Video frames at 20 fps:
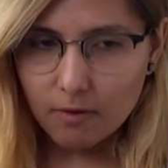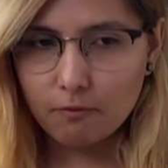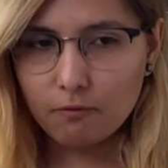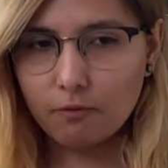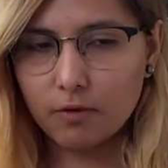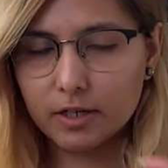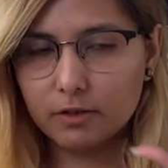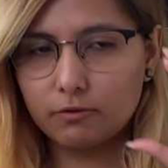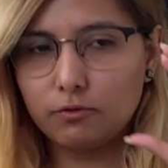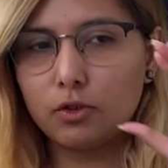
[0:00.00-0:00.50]

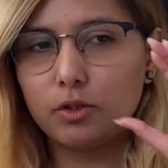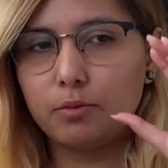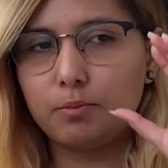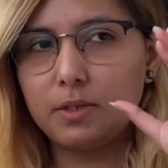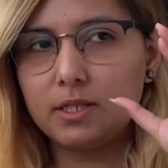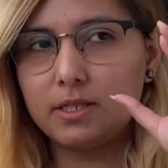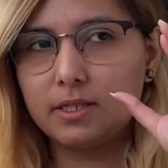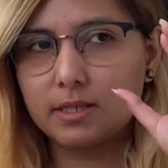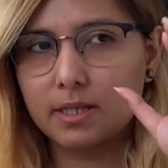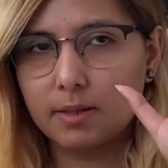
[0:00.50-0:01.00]
What would
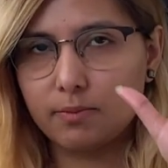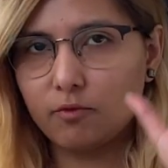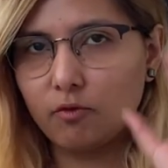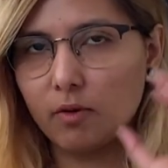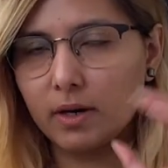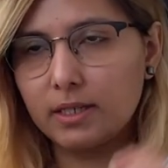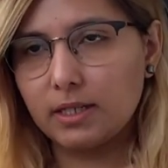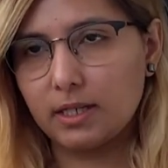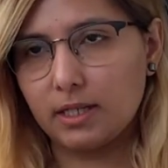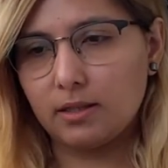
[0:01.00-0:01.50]
be step
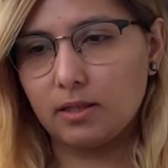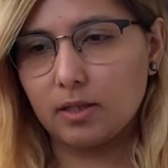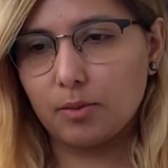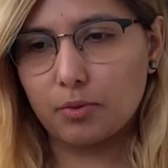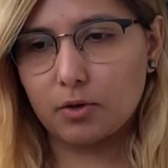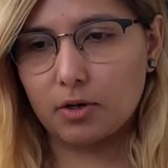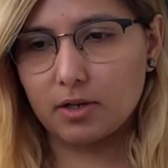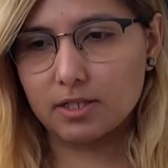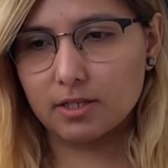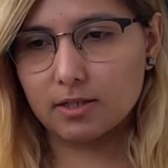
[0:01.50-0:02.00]
one in the
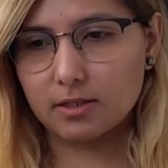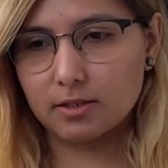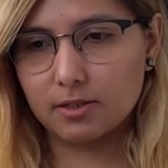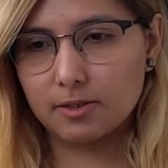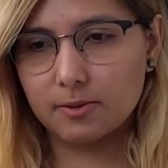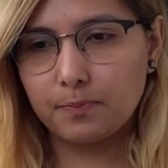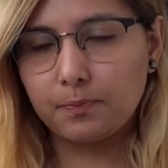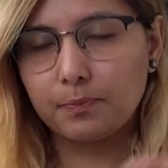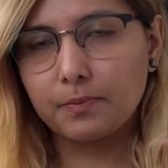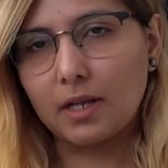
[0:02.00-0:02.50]

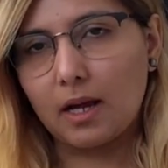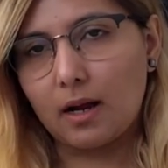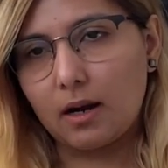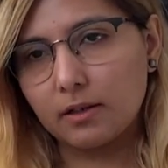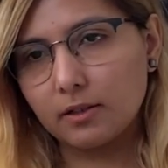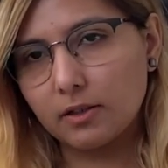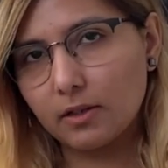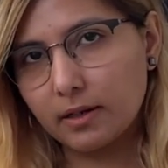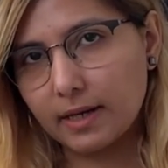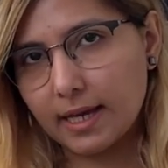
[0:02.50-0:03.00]
process?
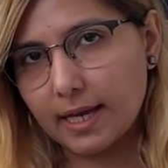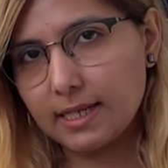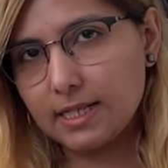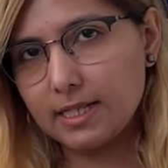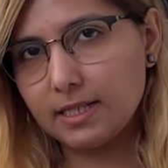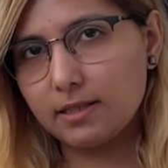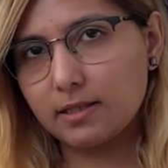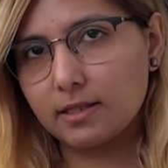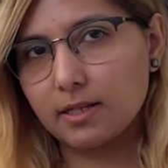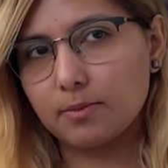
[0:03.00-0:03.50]
Are there
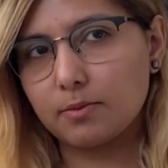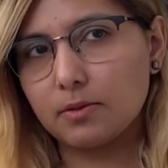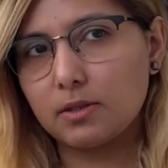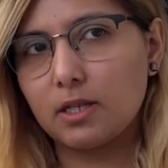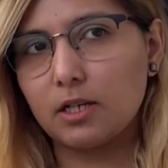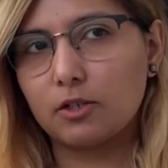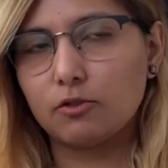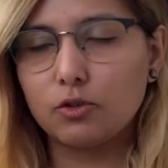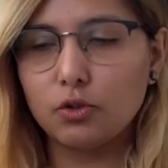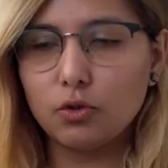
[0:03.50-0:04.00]
any steps
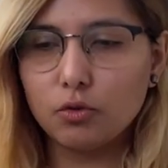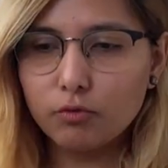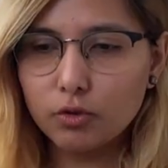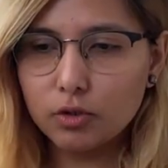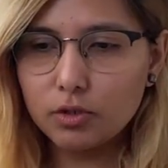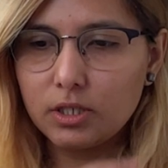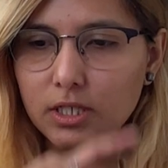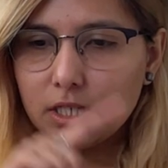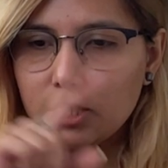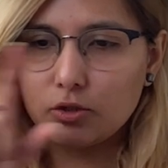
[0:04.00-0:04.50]
that you
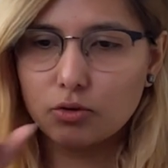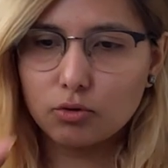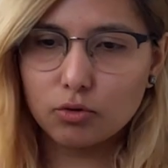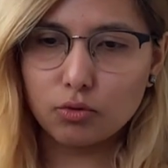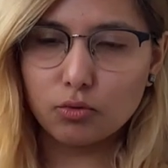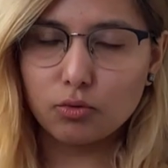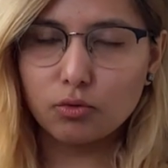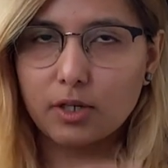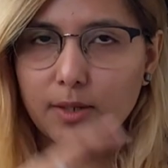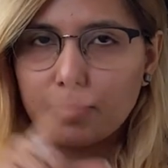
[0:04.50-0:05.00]
would need to
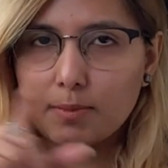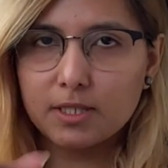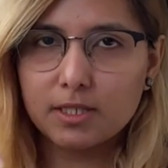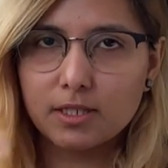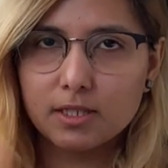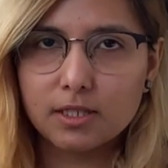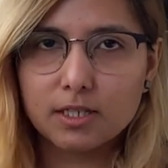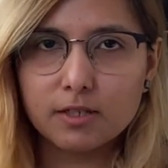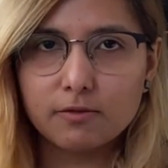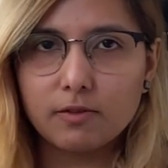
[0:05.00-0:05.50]
do
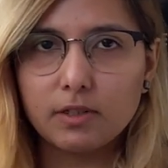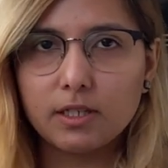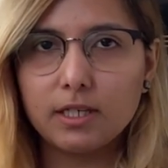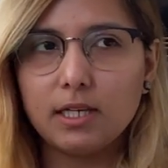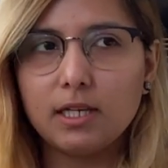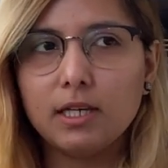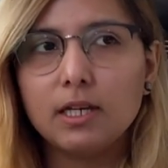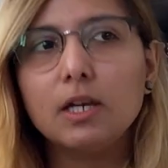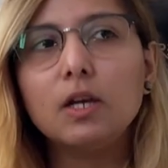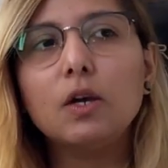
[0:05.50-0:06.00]

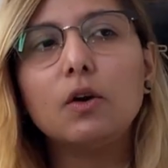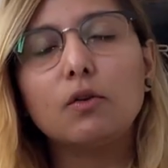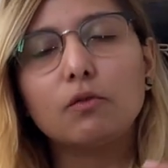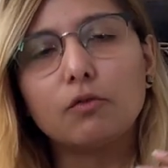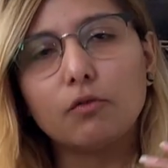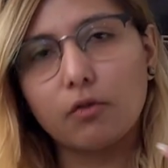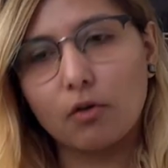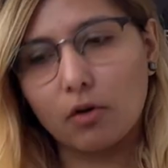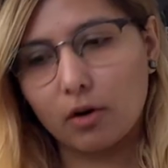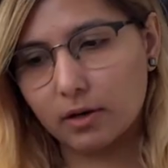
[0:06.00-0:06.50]
repetitively
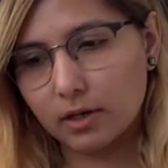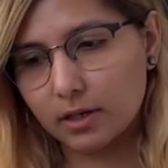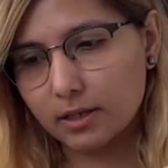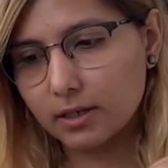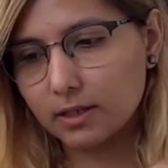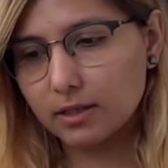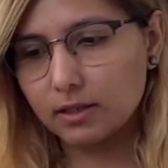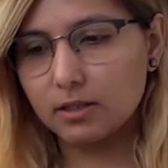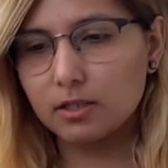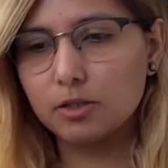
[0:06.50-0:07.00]
for
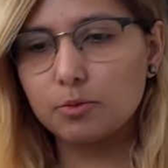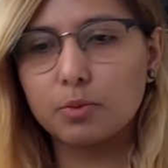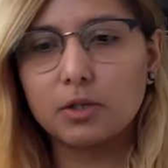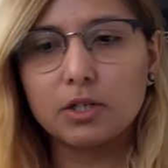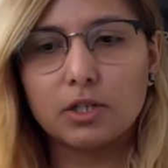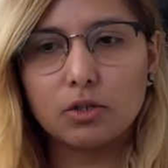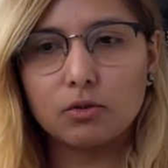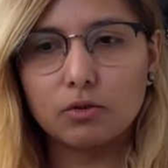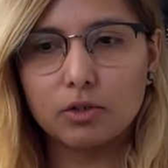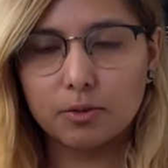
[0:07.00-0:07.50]
this
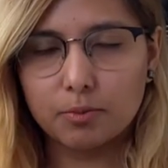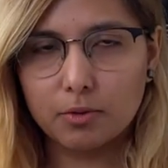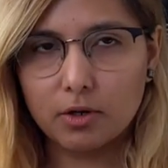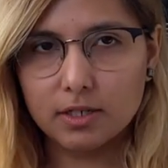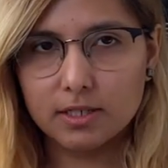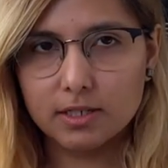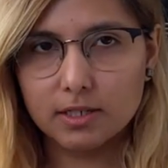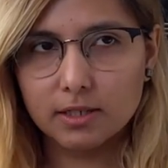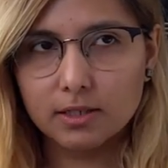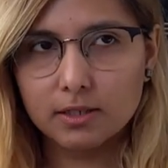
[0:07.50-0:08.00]
particular
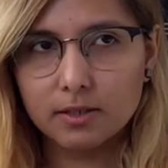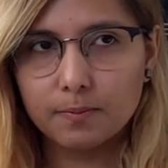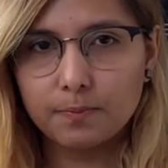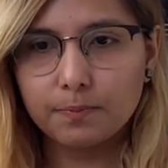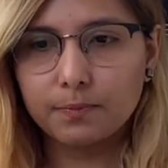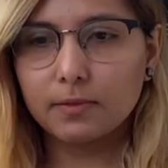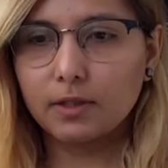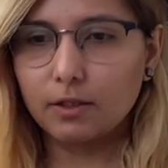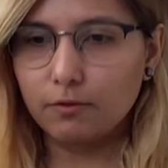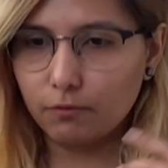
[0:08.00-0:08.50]
project?
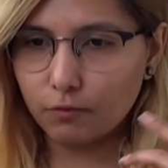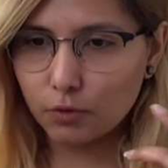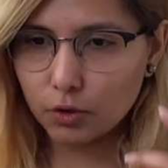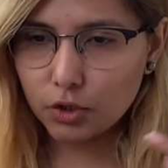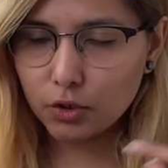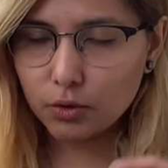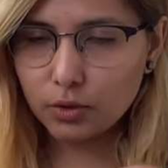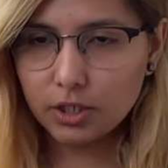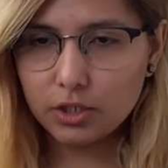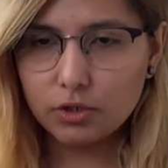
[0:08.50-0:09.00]
Would
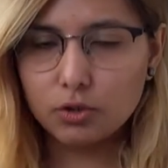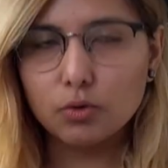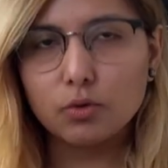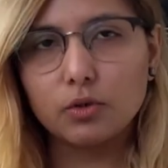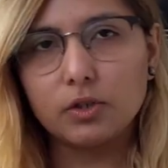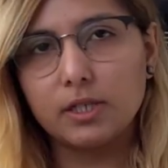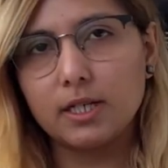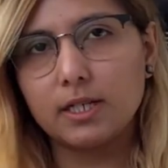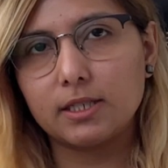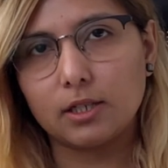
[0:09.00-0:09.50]
you need to
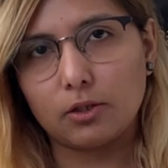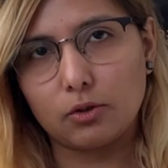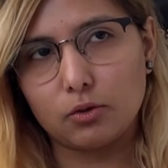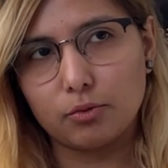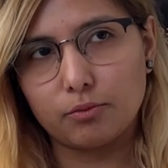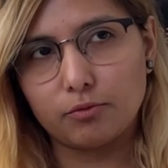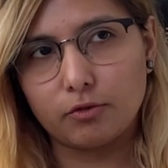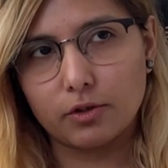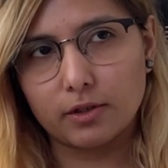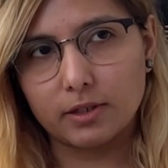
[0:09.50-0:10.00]
create a
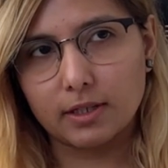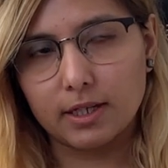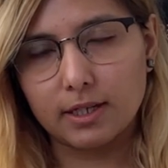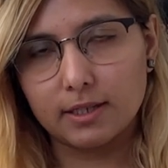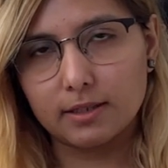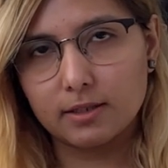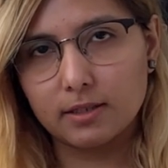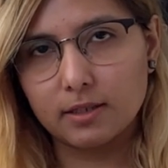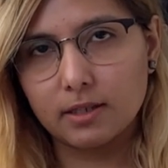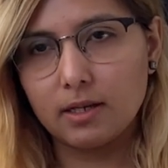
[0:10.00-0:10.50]
loop for
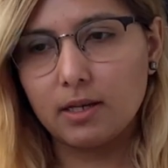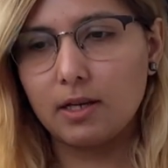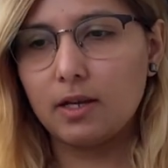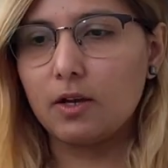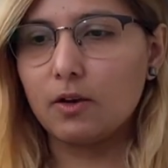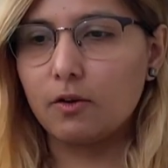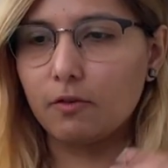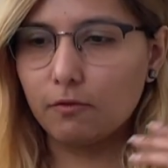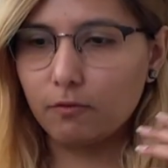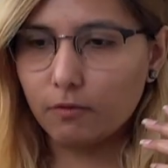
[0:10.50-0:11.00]
that?
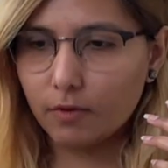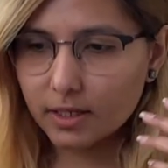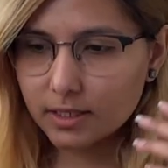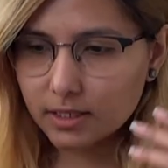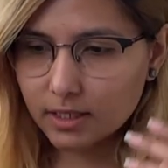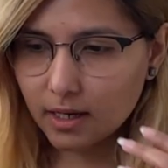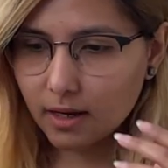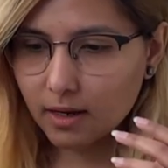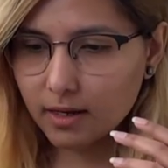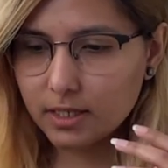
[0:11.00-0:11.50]

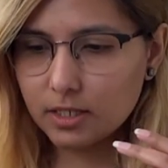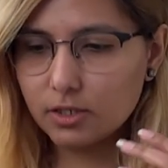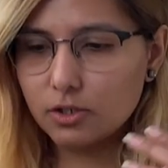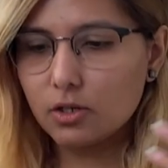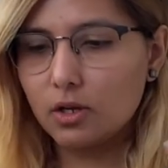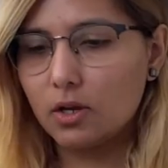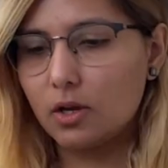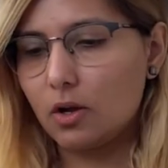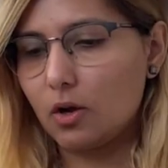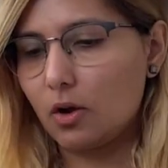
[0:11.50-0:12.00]
What kind
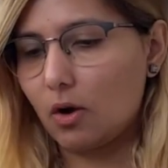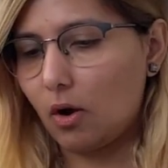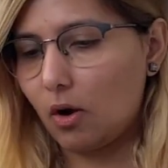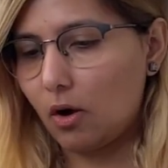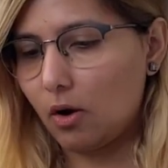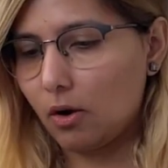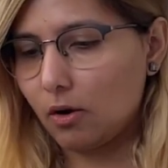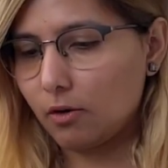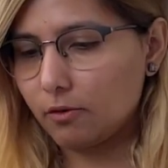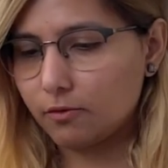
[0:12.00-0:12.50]

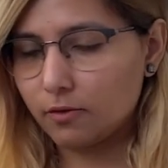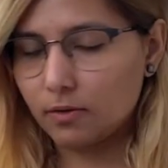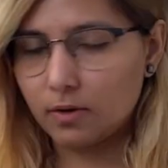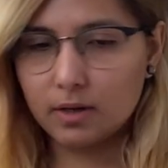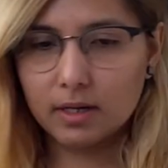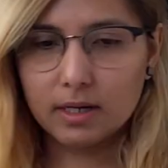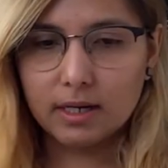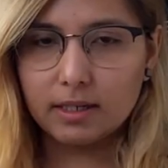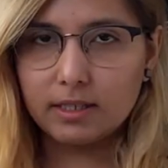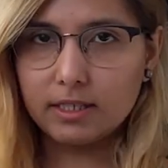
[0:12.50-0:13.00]
of
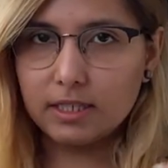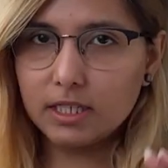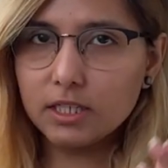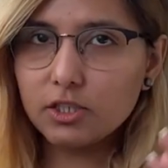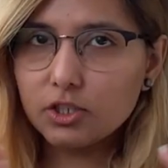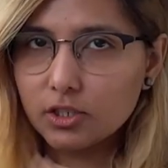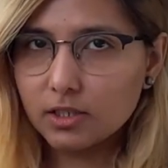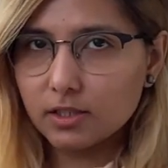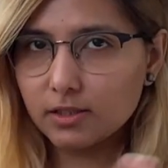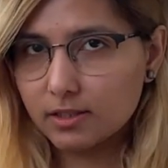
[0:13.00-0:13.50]

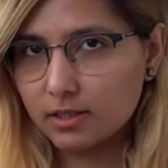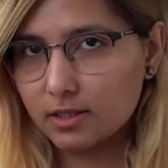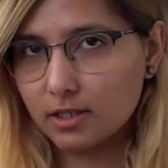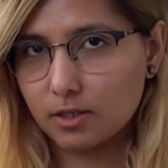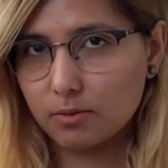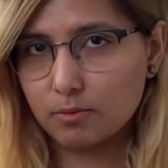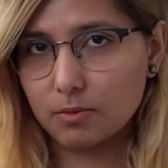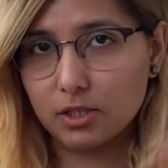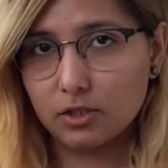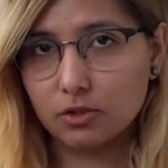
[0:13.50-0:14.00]
conditional
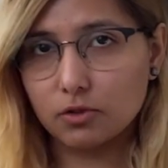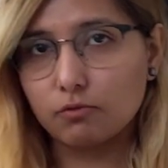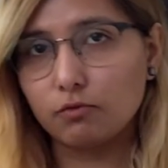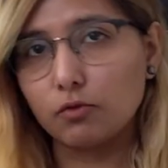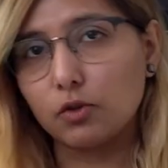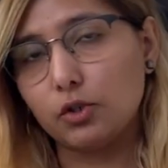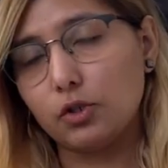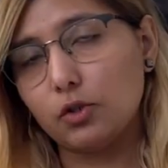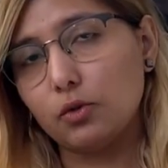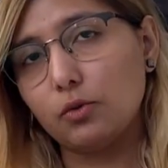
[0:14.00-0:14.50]
statements
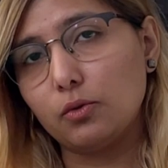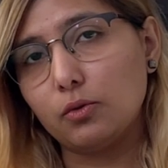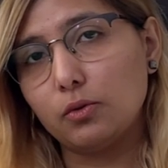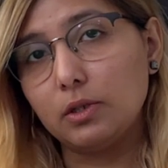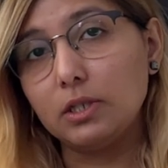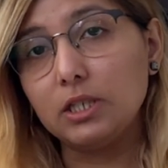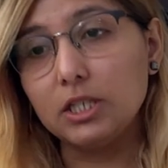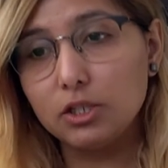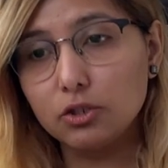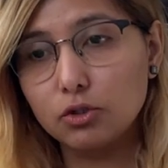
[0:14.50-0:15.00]
would you
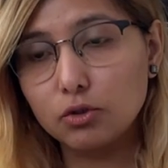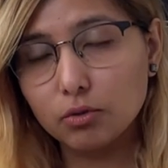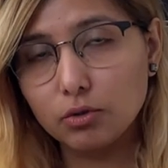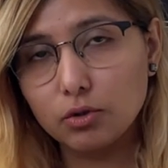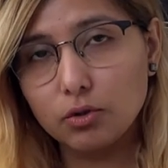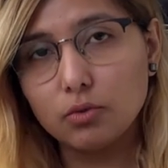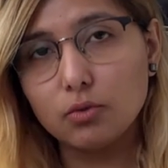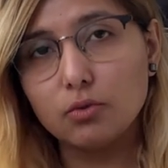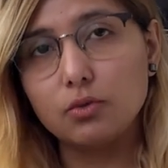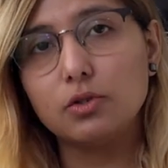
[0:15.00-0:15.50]
need to
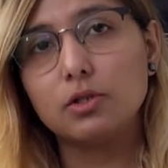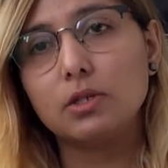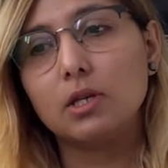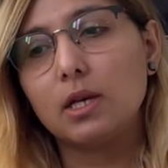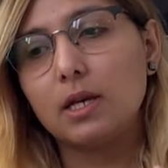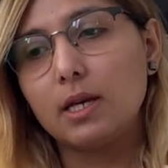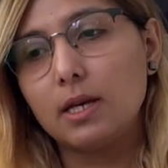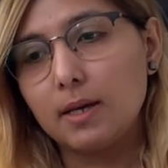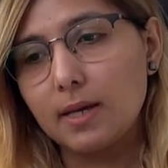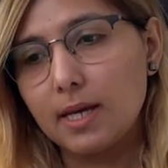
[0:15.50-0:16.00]
use
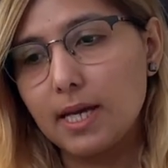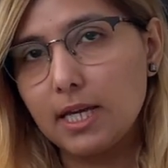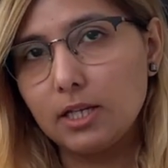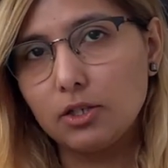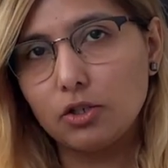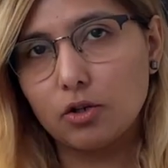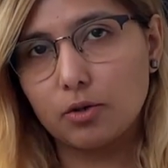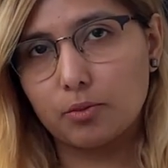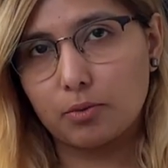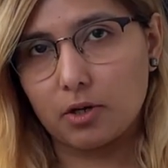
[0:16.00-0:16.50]
in
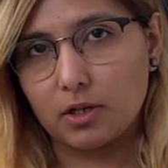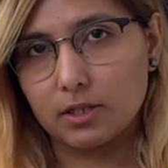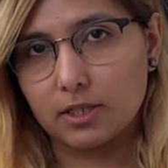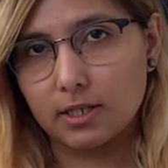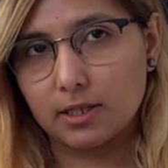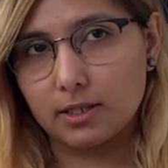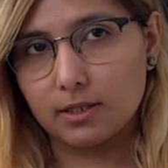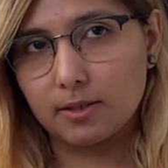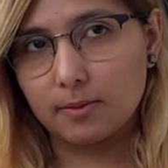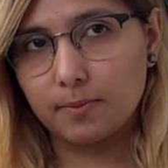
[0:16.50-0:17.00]
your
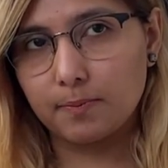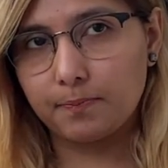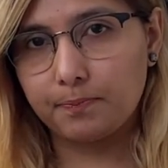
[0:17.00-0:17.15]
project?